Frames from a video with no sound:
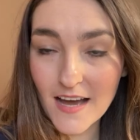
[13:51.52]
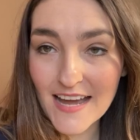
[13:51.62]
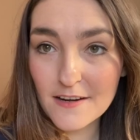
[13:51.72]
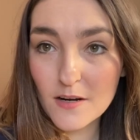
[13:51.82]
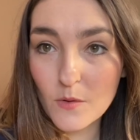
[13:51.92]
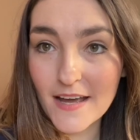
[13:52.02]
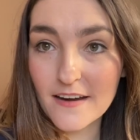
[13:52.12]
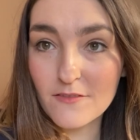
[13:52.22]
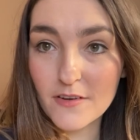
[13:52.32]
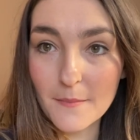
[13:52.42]
I don't know why I
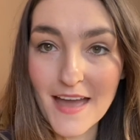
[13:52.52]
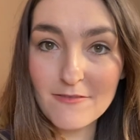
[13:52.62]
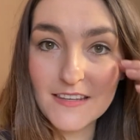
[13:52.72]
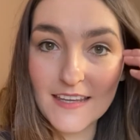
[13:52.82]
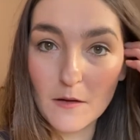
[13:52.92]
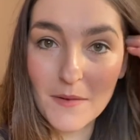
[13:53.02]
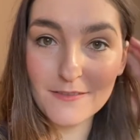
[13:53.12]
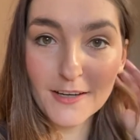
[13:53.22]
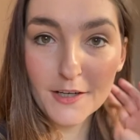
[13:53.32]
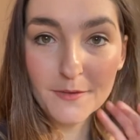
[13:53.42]
don't film everything on my
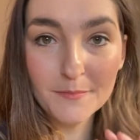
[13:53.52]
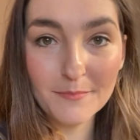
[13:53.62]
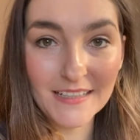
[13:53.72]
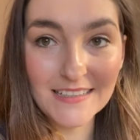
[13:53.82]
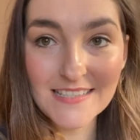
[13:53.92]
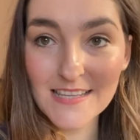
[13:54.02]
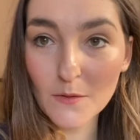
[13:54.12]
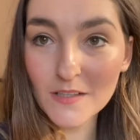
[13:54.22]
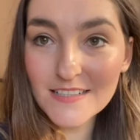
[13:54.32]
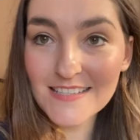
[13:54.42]
phone, because the
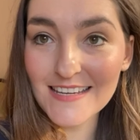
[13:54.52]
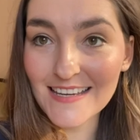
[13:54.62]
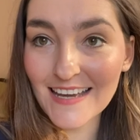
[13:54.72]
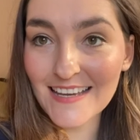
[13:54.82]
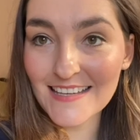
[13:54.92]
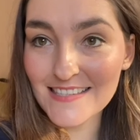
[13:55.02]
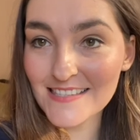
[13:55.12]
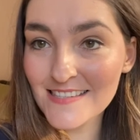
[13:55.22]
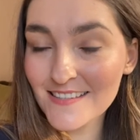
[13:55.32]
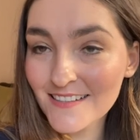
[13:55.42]
quality
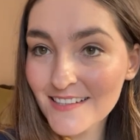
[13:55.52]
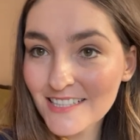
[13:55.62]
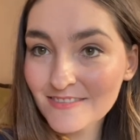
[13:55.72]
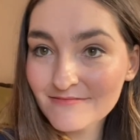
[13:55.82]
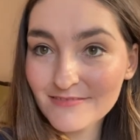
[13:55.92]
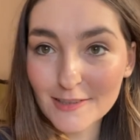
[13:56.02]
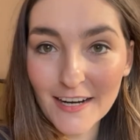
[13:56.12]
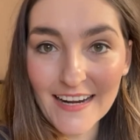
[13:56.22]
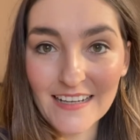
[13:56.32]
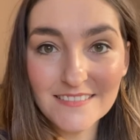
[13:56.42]
is
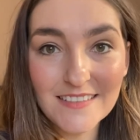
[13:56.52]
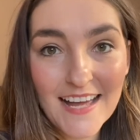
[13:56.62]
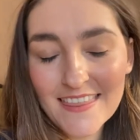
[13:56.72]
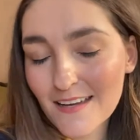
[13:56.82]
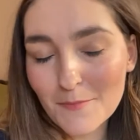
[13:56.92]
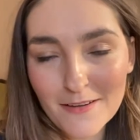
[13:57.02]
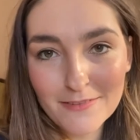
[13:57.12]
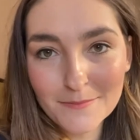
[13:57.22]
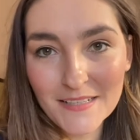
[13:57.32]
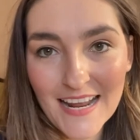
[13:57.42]
great. I think I might
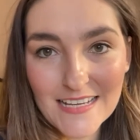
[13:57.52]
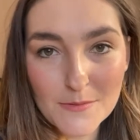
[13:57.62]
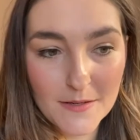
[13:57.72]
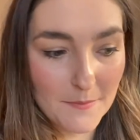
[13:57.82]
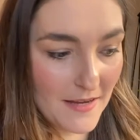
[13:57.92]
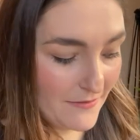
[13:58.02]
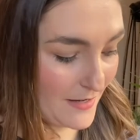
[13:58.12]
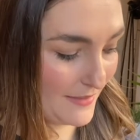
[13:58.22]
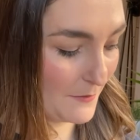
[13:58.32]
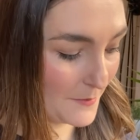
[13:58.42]
film the next one on my
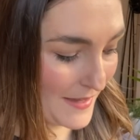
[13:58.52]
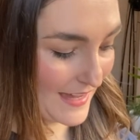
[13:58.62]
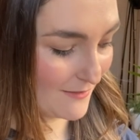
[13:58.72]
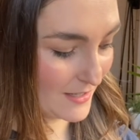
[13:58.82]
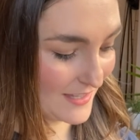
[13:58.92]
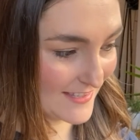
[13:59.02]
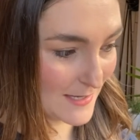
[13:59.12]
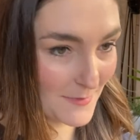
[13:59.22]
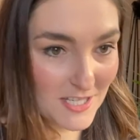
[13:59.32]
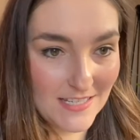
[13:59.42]
phone. That would make everything
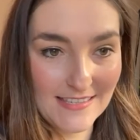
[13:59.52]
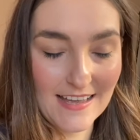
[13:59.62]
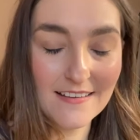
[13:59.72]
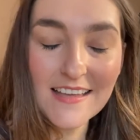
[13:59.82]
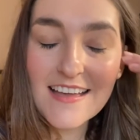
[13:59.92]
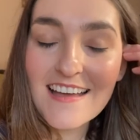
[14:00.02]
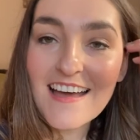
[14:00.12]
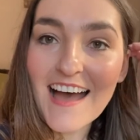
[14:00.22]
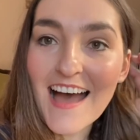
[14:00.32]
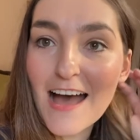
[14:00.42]
so much easier.
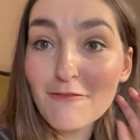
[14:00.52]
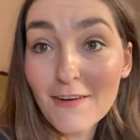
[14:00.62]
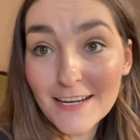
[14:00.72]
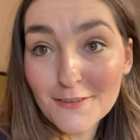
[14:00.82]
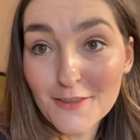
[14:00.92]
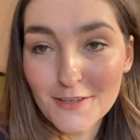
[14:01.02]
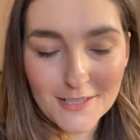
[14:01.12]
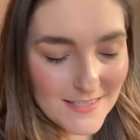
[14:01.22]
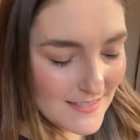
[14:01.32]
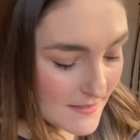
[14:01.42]
Final
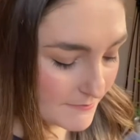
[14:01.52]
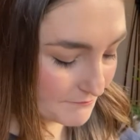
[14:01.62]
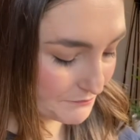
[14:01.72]
thoughts.